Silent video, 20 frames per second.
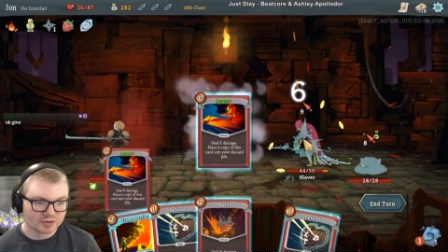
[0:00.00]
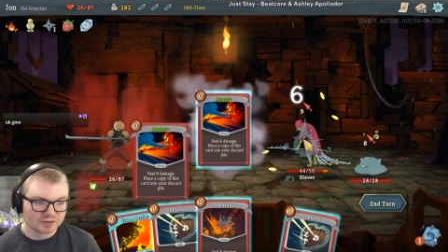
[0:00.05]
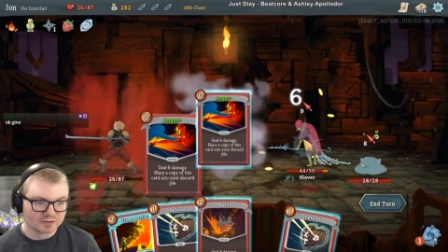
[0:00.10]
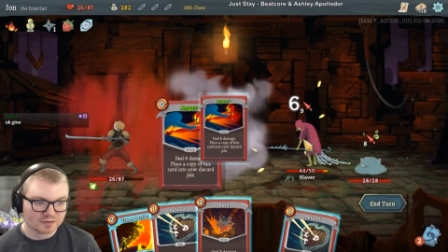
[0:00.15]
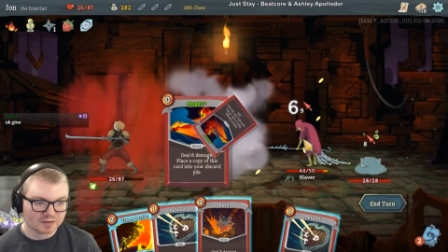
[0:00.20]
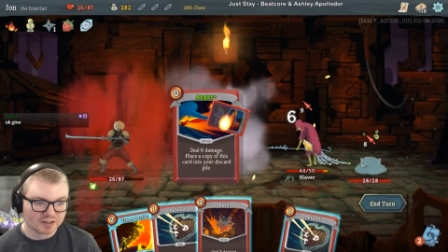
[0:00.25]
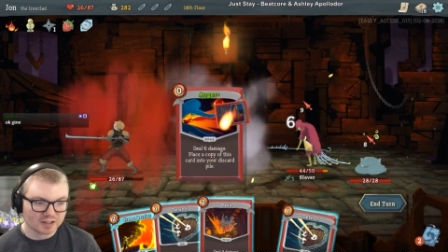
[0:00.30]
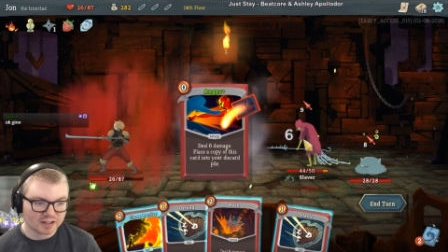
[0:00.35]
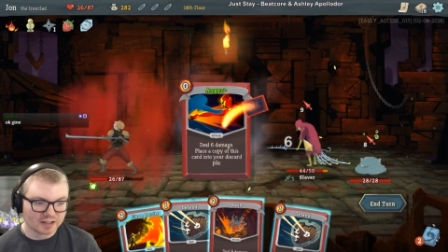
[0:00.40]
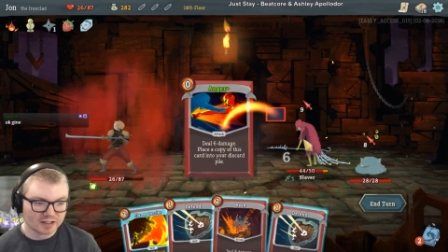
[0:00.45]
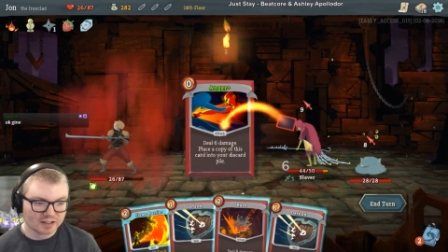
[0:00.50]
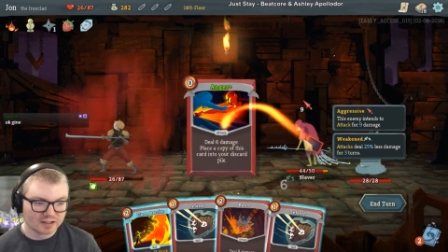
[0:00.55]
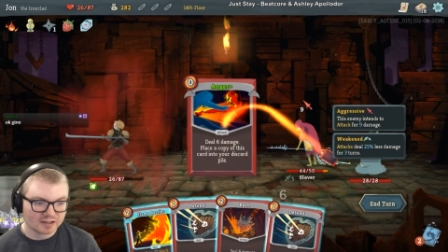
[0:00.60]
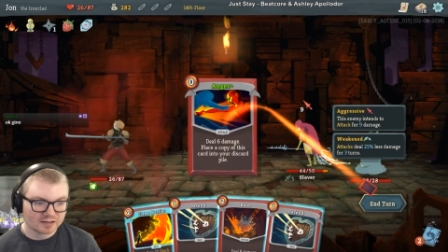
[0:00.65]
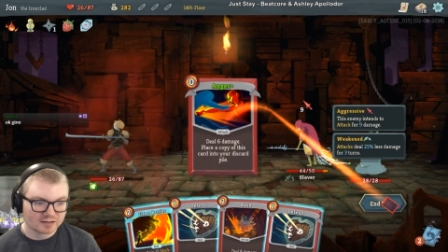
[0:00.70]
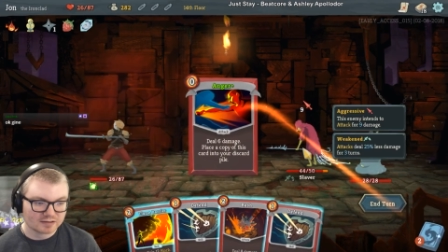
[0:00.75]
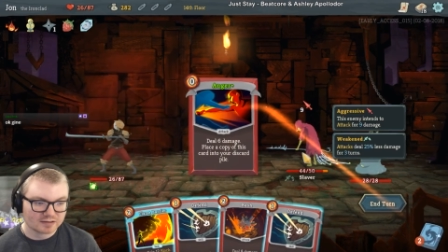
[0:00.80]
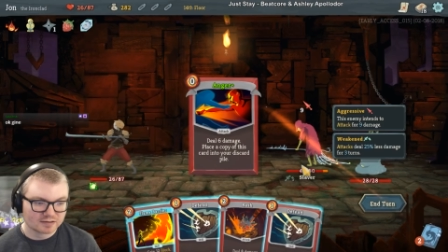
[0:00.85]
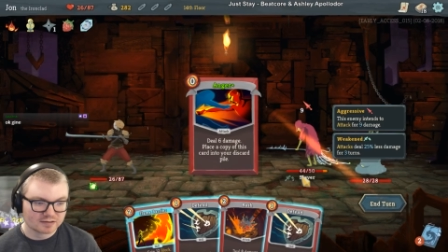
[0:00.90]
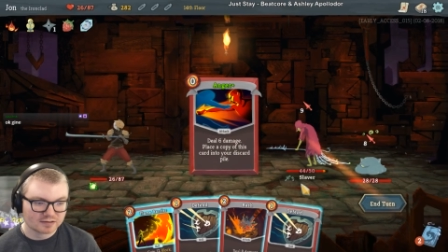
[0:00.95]
Do
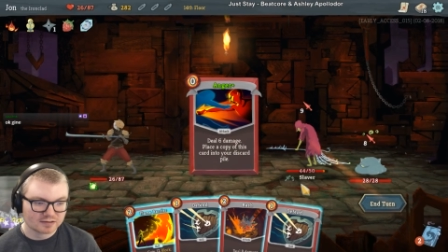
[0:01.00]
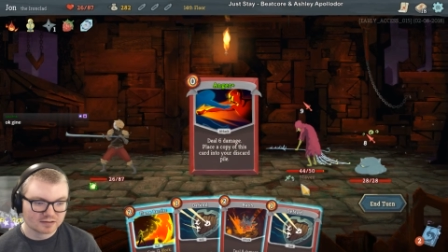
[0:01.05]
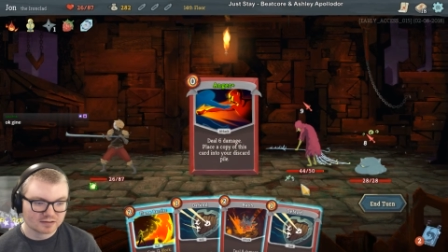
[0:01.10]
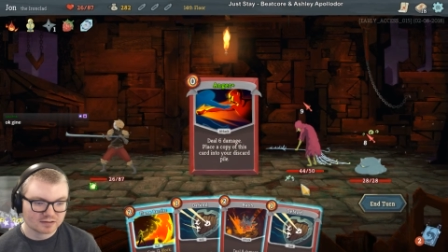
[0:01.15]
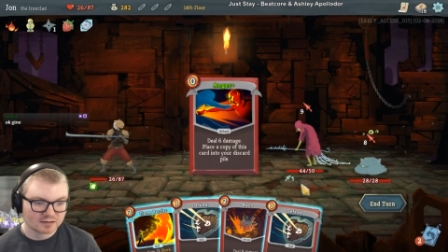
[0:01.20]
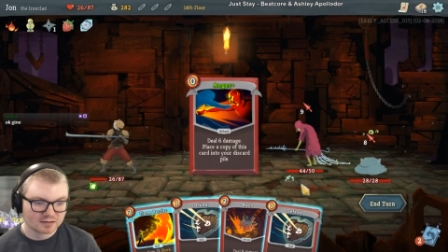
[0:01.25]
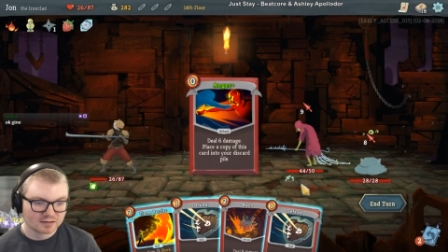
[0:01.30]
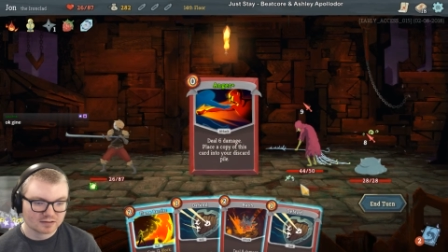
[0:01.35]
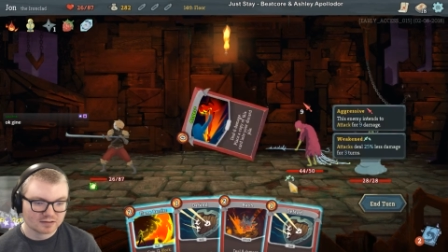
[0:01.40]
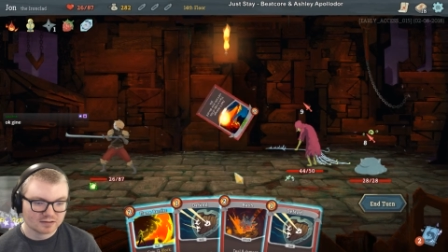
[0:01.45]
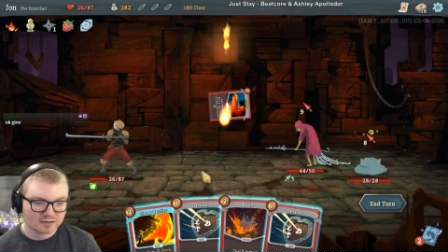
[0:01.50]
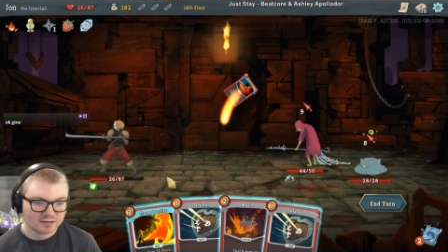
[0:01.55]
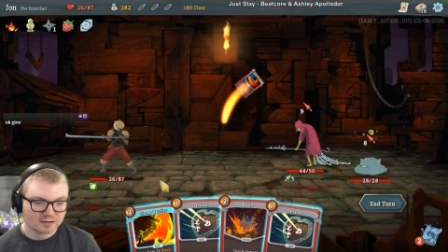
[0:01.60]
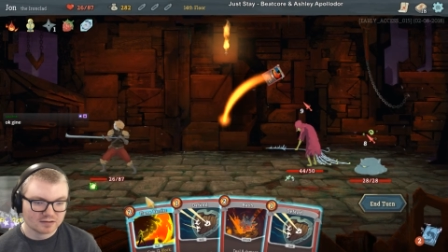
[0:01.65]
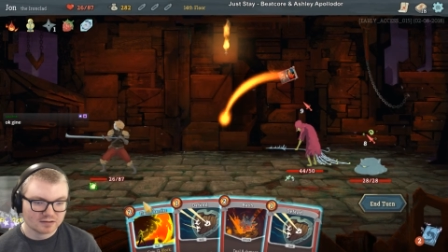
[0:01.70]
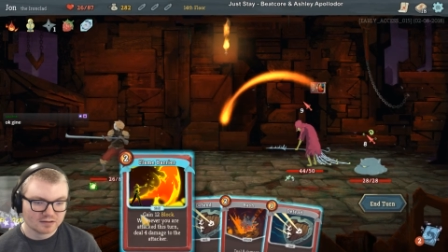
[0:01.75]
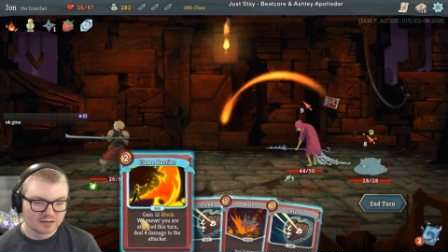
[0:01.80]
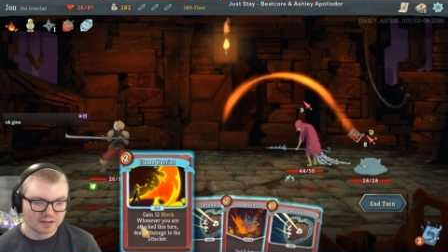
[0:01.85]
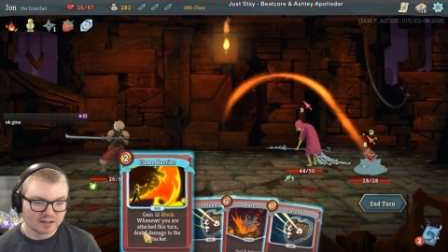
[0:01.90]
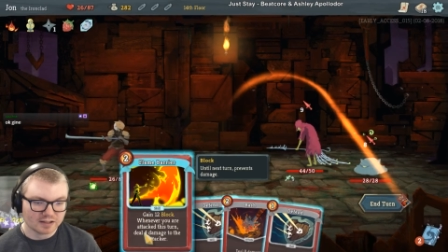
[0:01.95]
that.
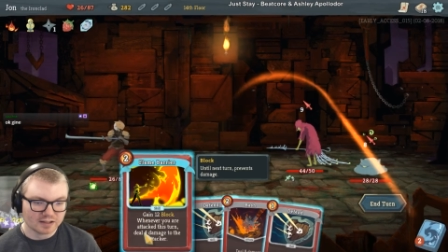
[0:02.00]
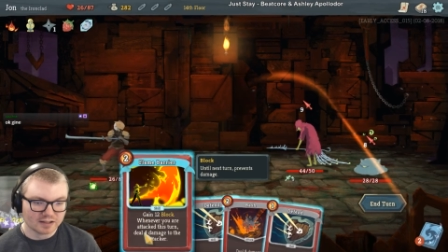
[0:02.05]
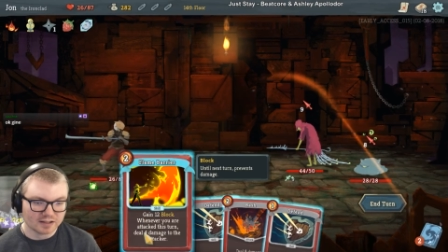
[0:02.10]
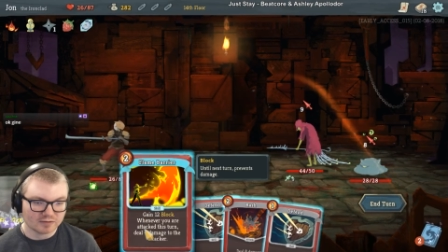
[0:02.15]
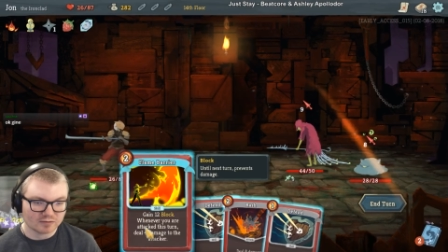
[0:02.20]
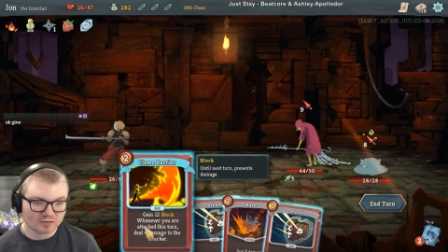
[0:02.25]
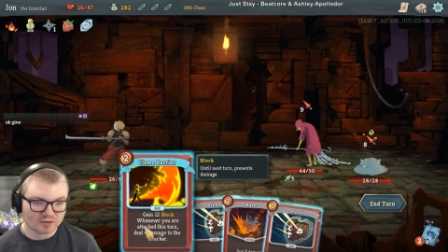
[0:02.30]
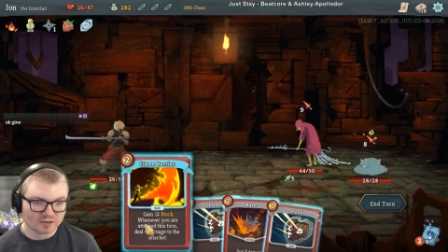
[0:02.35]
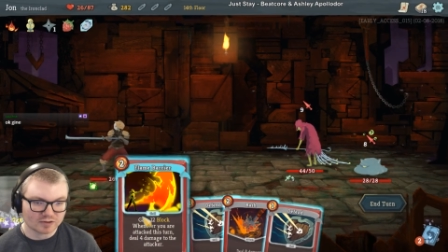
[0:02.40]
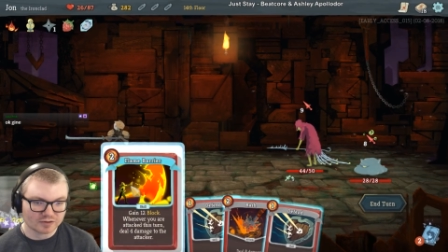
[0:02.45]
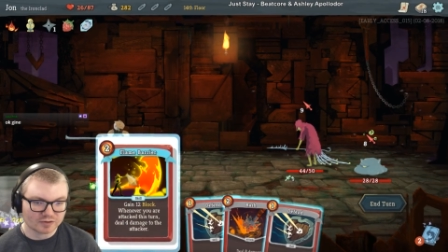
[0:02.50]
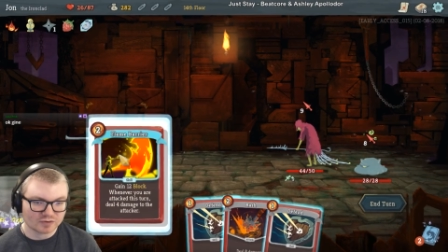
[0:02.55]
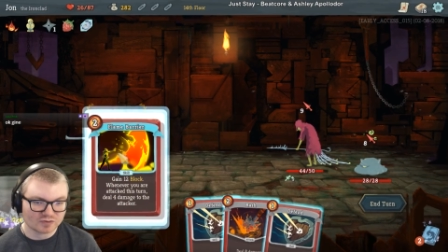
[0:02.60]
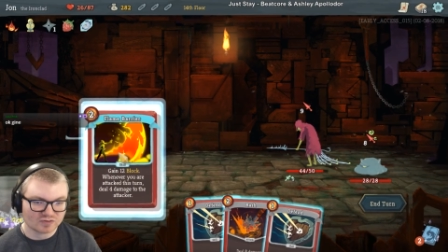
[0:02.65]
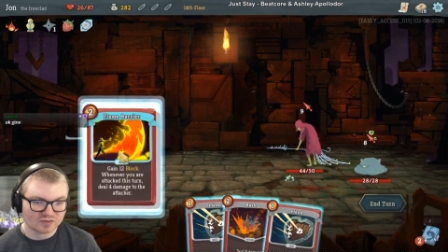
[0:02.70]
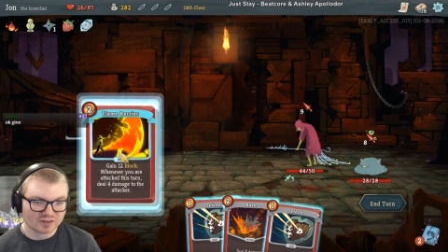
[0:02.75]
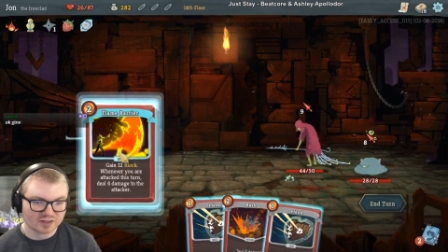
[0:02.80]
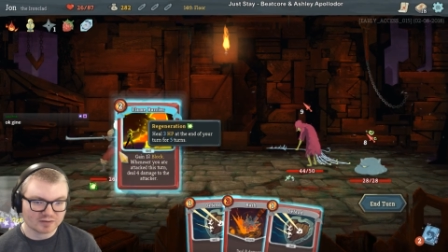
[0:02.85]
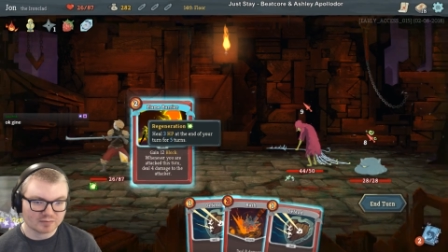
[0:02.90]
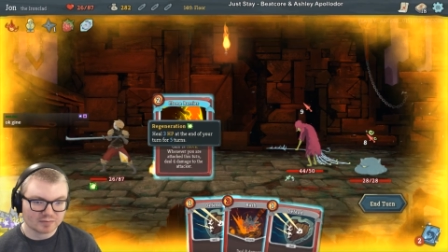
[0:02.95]
And then we're going to do
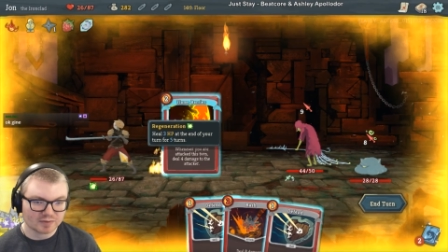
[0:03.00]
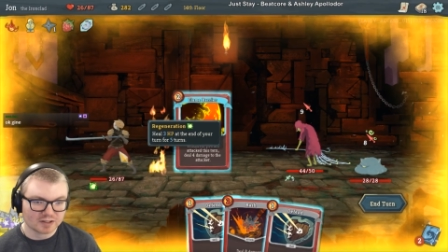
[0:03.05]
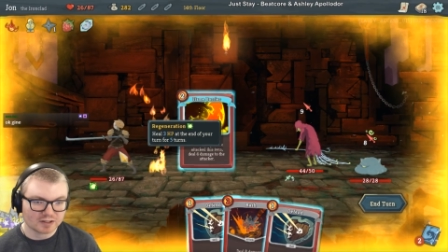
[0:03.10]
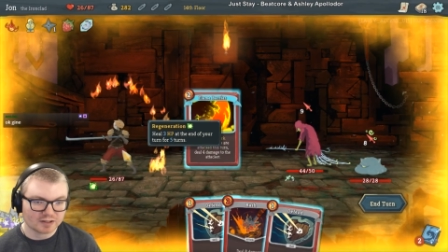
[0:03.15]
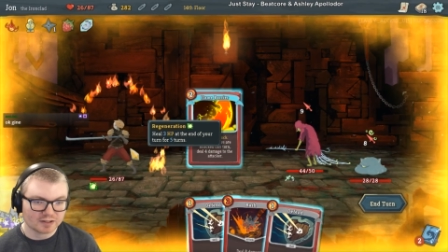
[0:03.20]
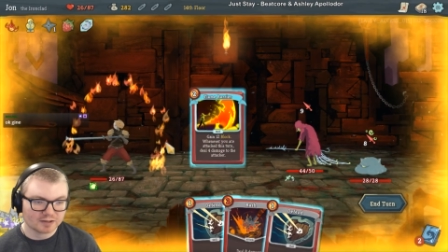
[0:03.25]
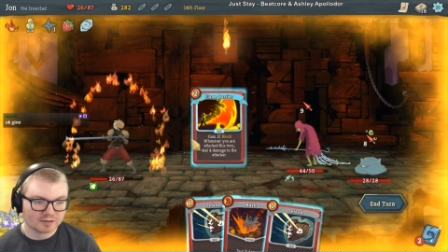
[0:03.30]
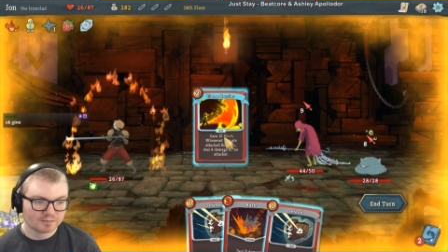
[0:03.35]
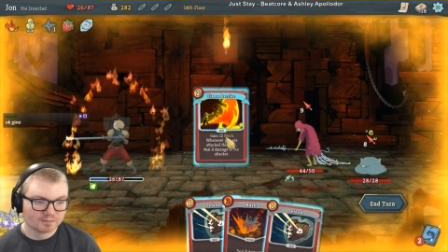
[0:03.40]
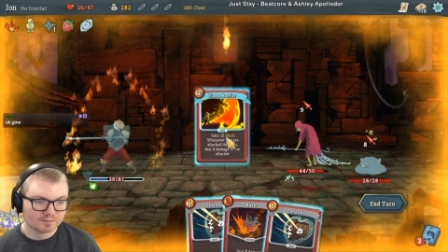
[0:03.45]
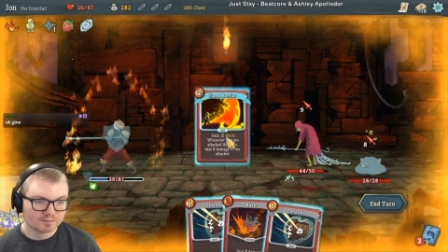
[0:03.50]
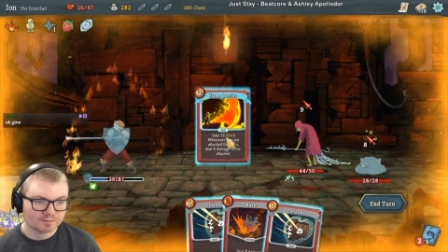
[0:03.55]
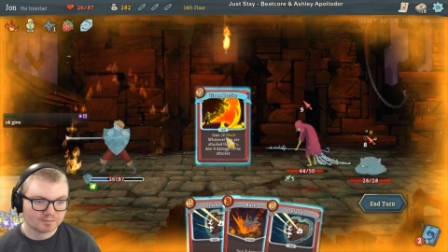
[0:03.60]
flame barrier.